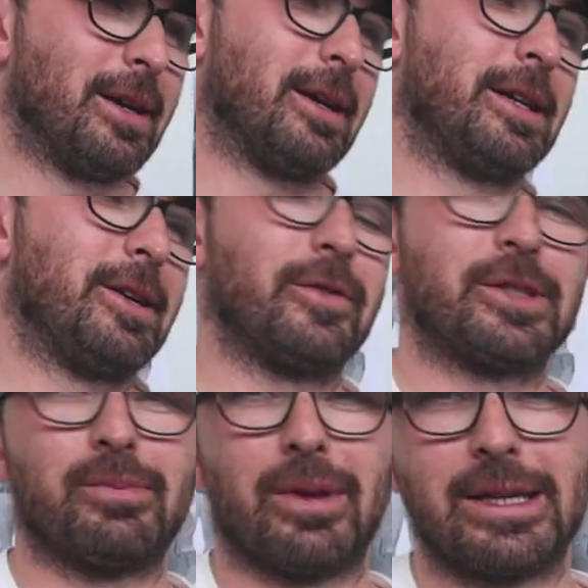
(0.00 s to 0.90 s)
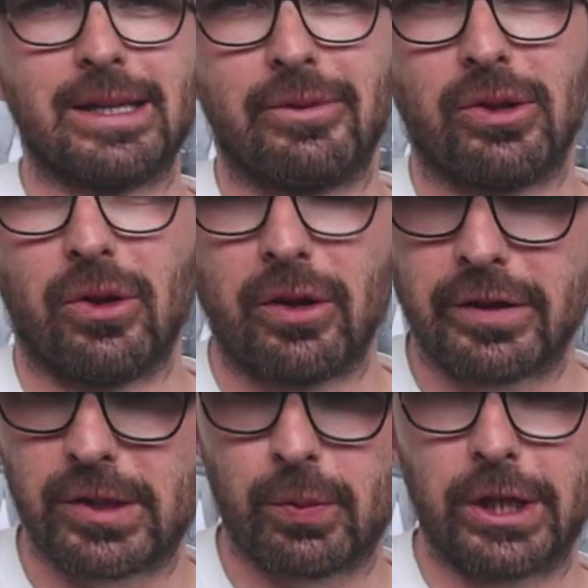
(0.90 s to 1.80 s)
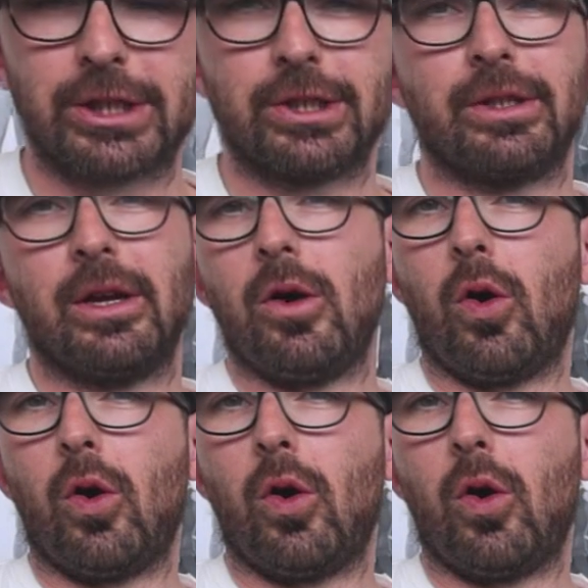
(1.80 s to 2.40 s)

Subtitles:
He obviously plays that with a lot of expression.